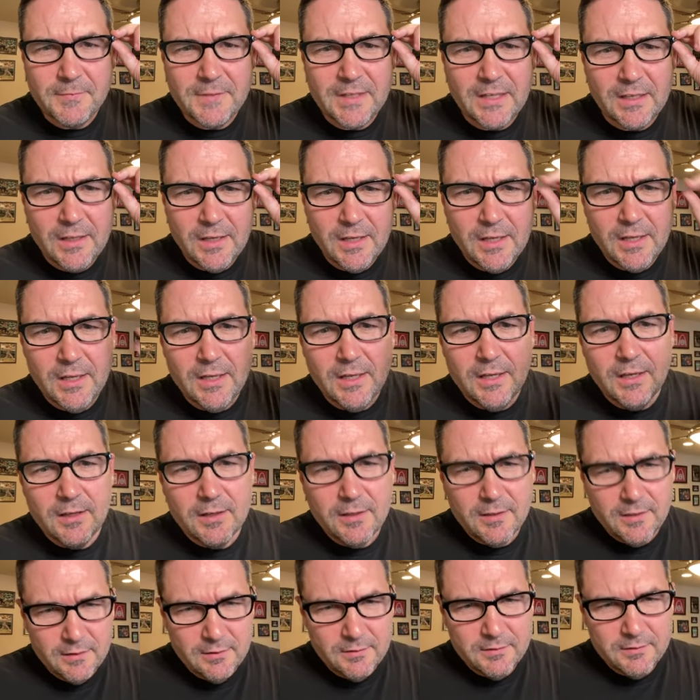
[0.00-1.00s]
So
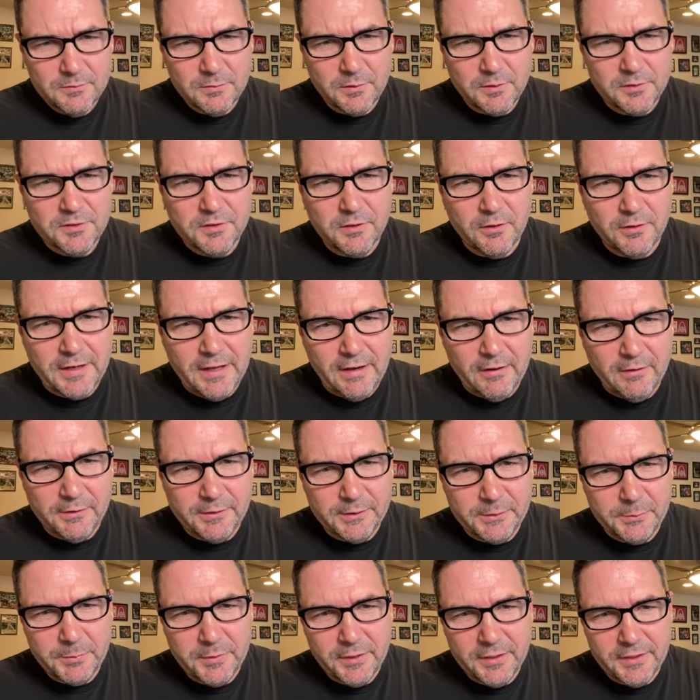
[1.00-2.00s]
I'm going to slow down a
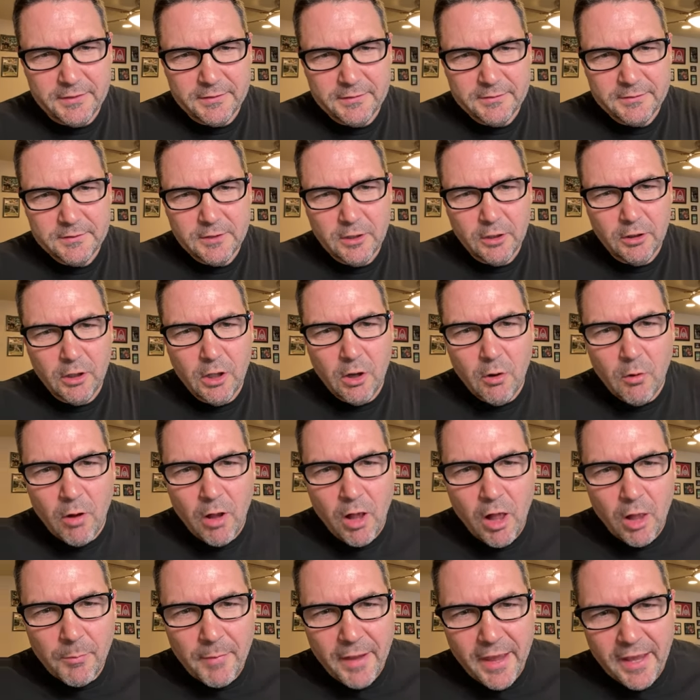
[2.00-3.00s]
little bit. Hello
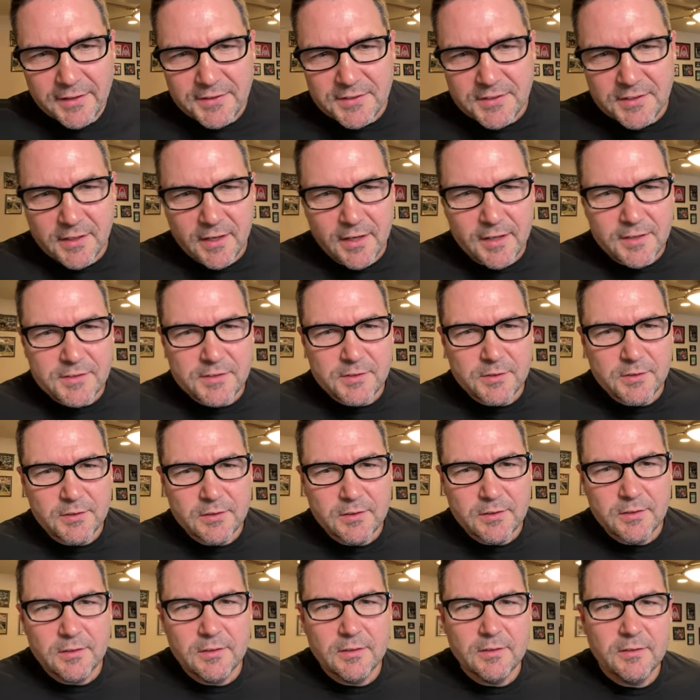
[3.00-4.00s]
all, Matt says.
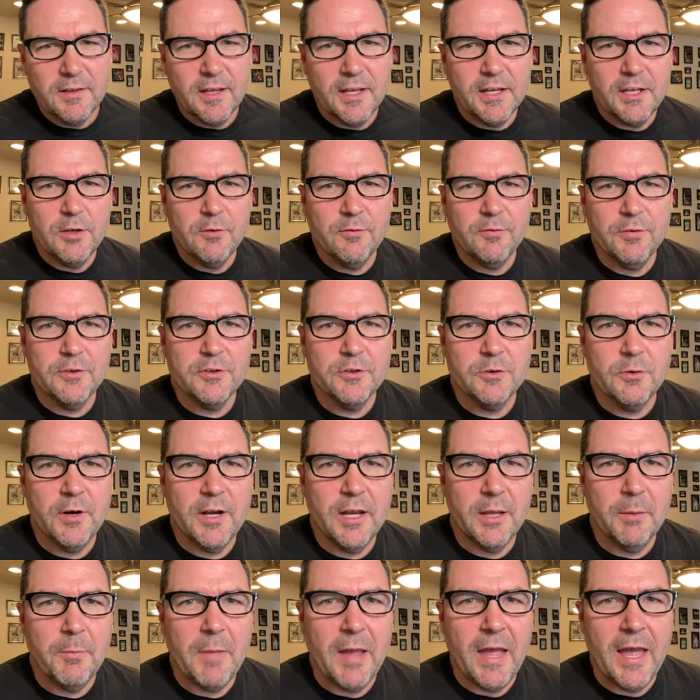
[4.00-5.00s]
Thank you for
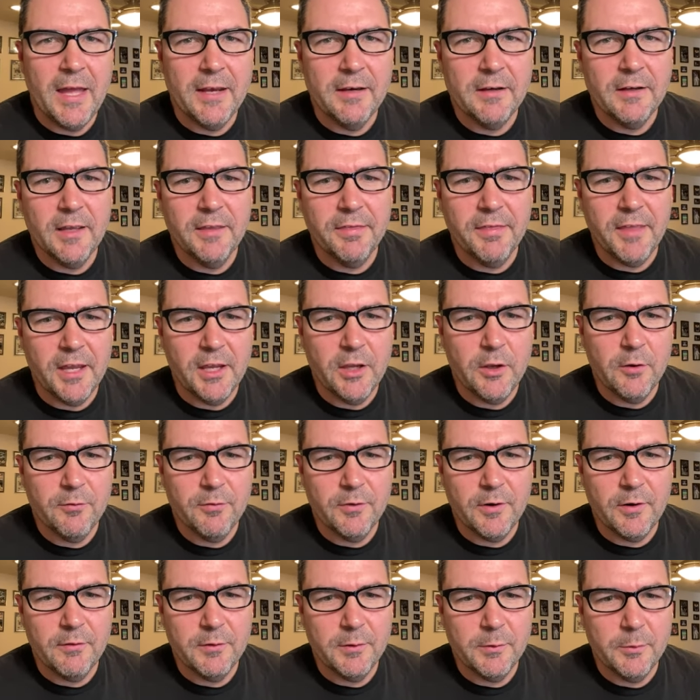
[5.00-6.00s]
joining, Matt, and thank you
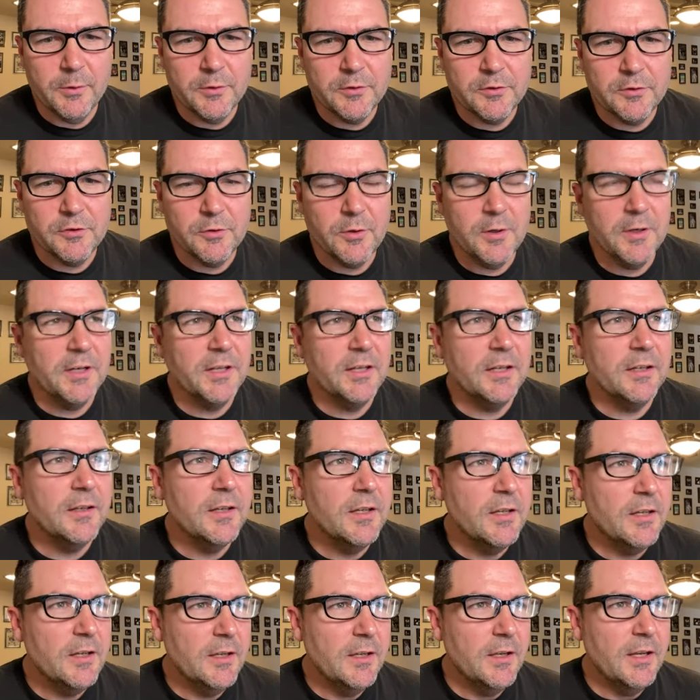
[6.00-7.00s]
for everyone joining
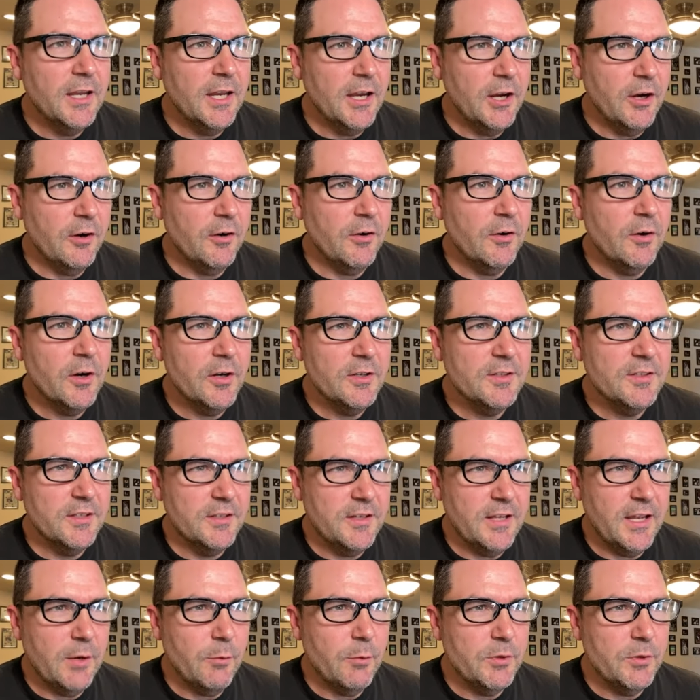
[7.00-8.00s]
here
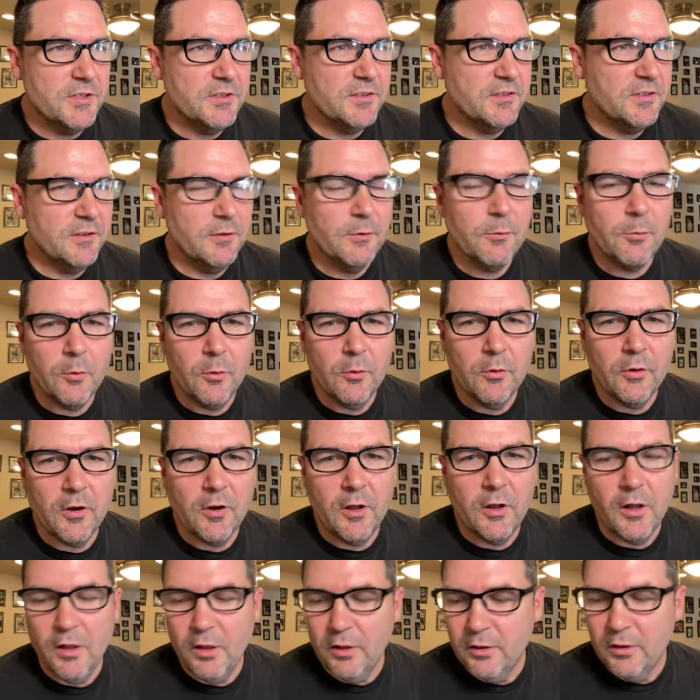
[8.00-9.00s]
today. We just did the roll
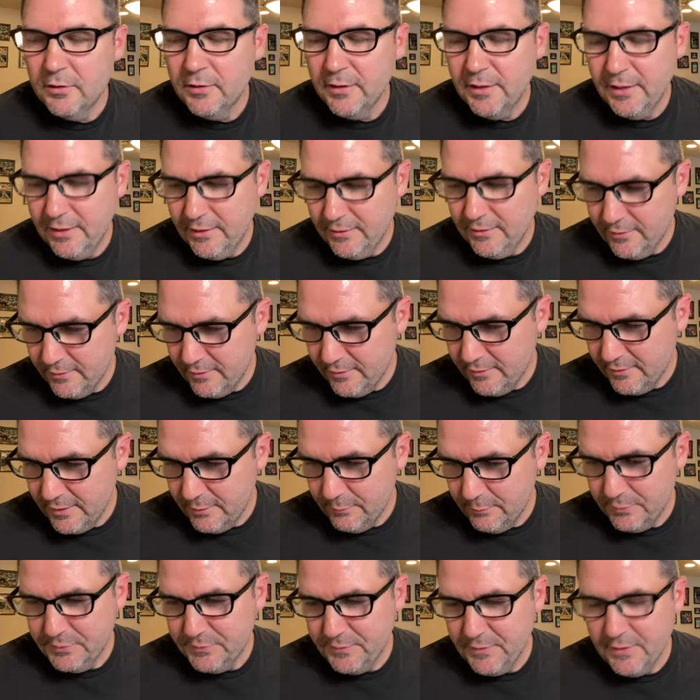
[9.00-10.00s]
call, and
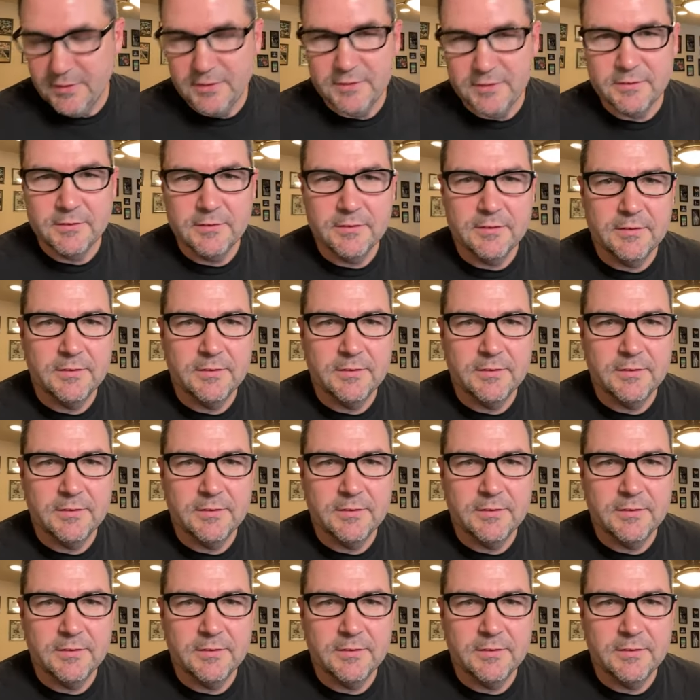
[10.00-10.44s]
that was fun.